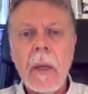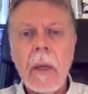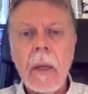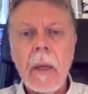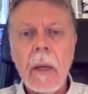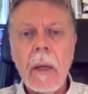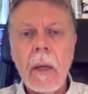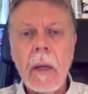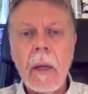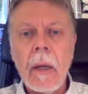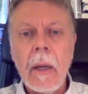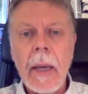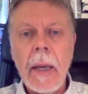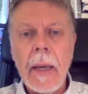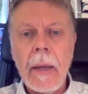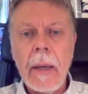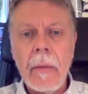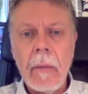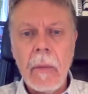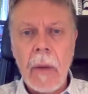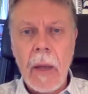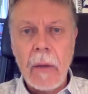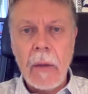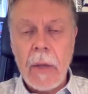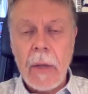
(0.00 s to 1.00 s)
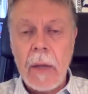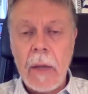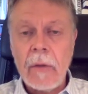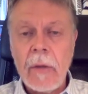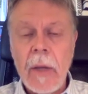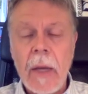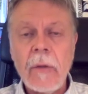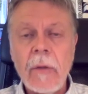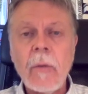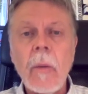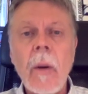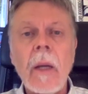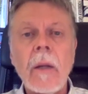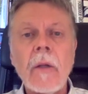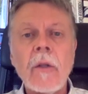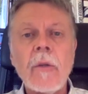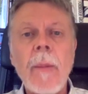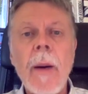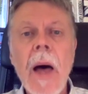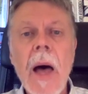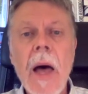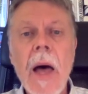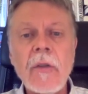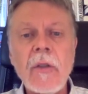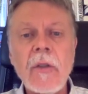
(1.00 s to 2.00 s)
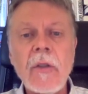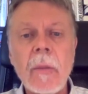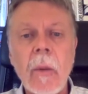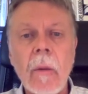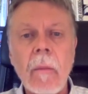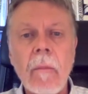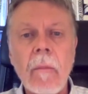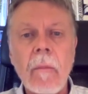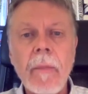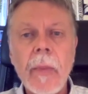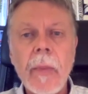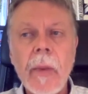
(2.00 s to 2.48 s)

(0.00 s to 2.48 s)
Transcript: as well as possible.